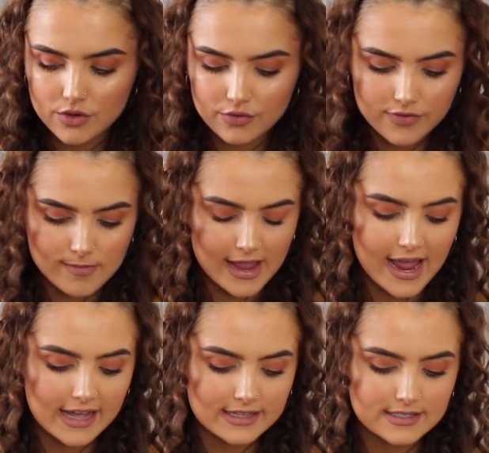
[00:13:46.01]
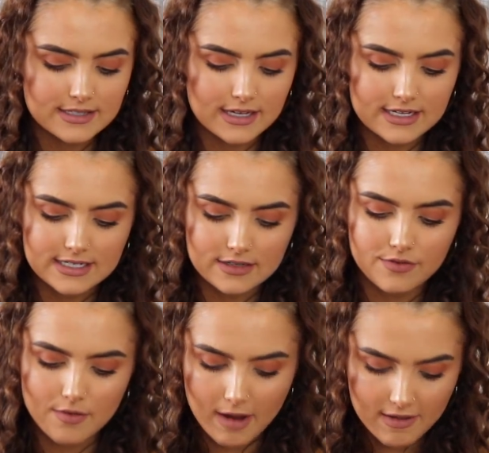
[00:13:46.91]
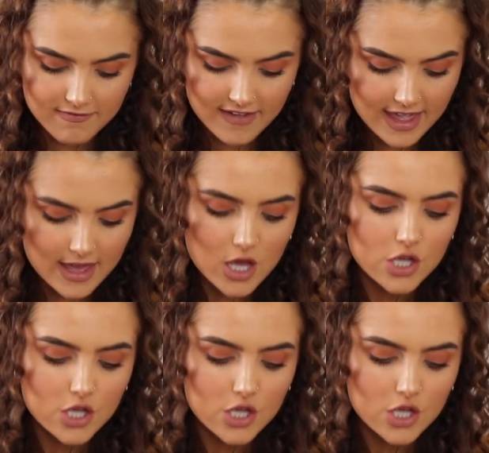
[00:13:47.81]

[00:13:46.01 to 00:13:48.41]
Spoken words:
for my hands that it did for my feet.